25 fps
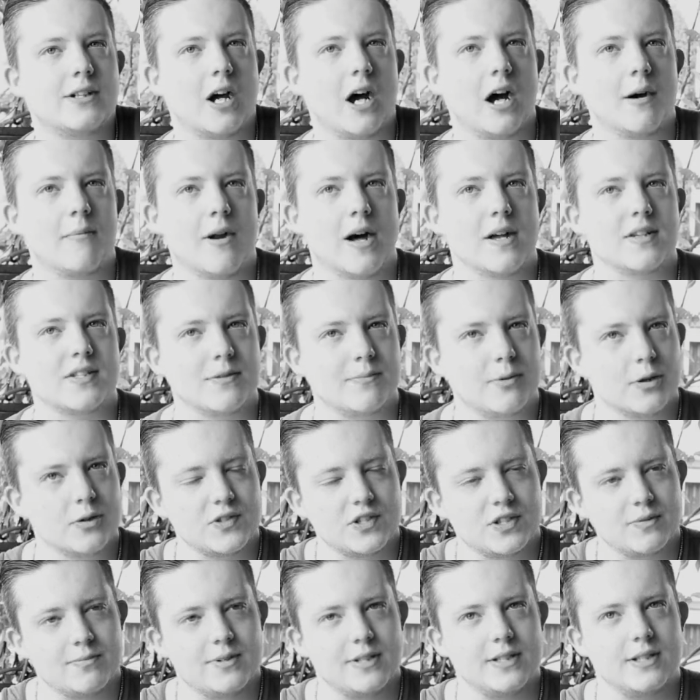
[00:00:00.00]
I'm not
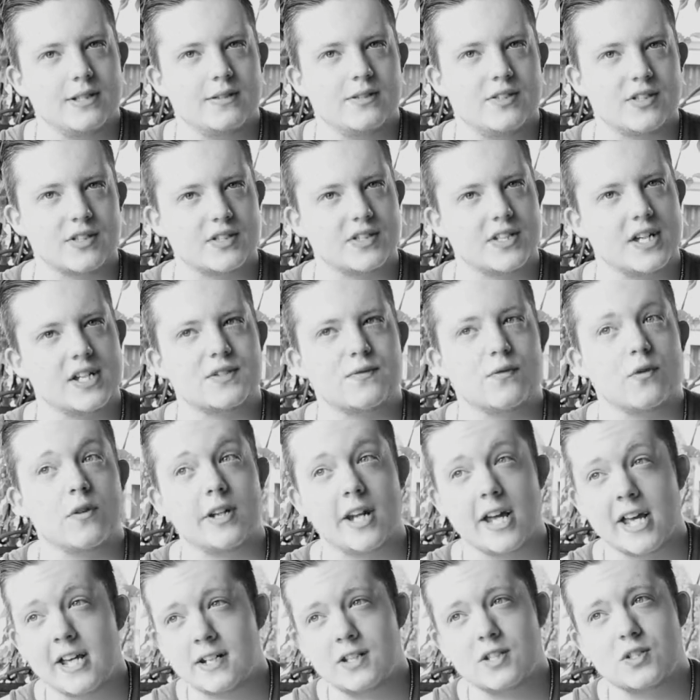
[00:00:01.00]
supposed to be successful
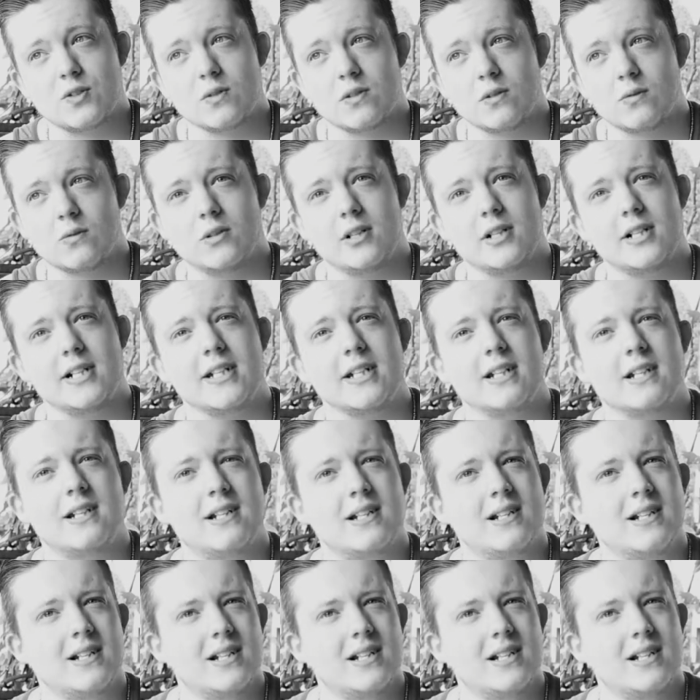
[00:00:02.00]
in any sort of way.